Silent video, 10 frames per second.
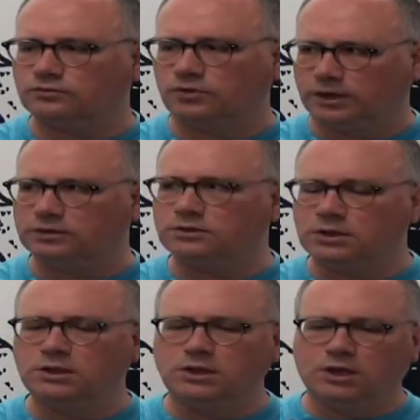Right.
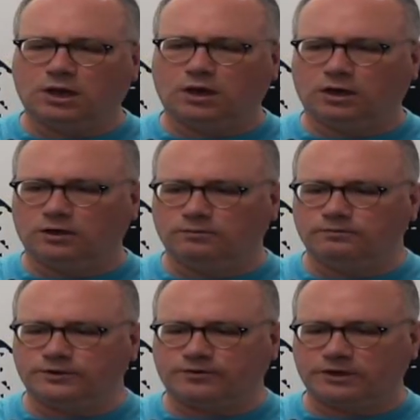
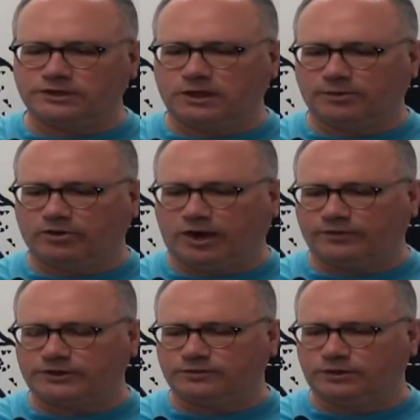As far as the
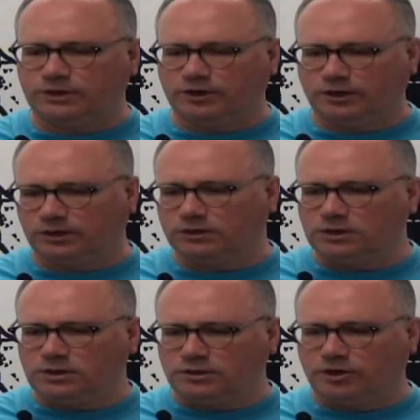demographics of the area
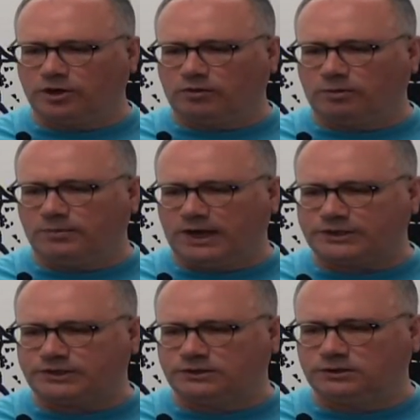around
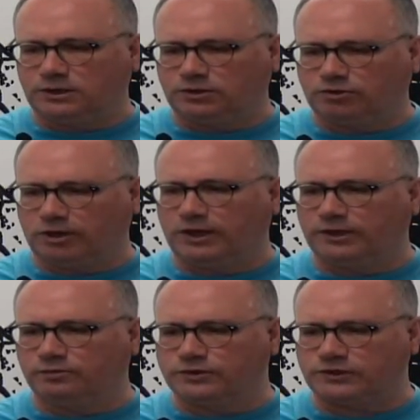Madison and
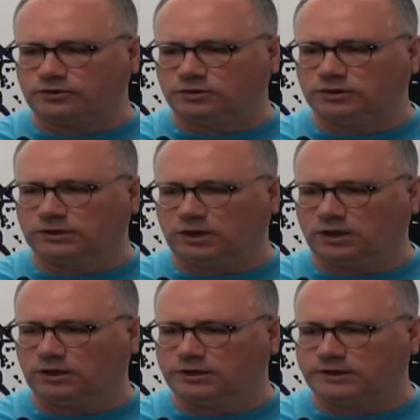Grand was certainly the
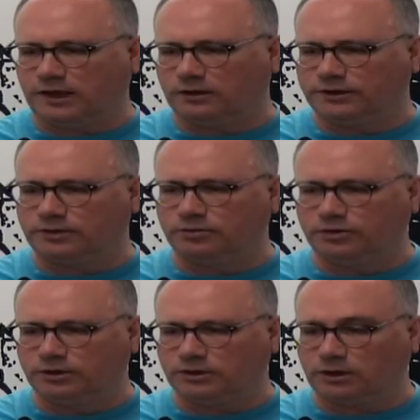heart of the Italian
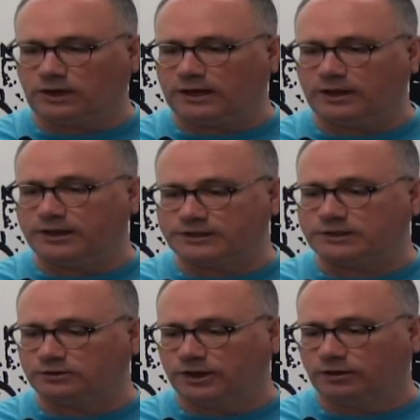community, and a lot of that is
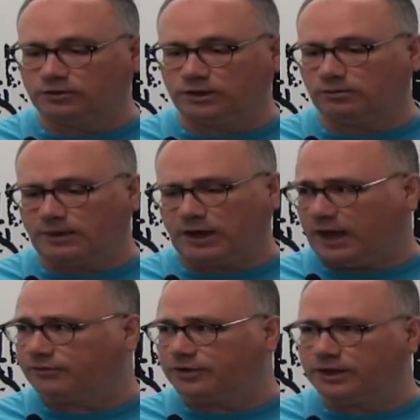still there. You know, about
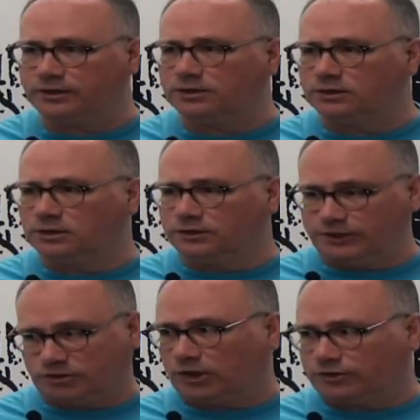half of that, the
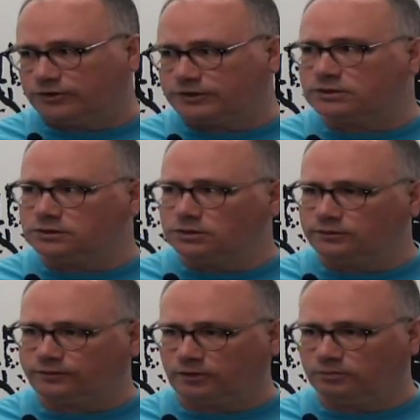structures
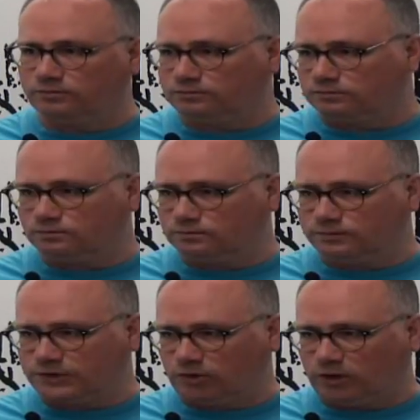from
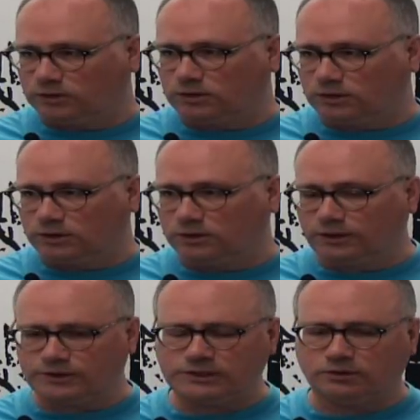so-called Little Italy
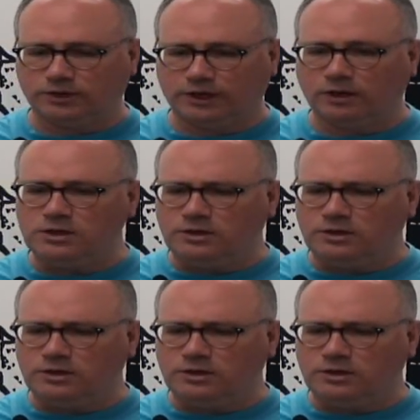are still there.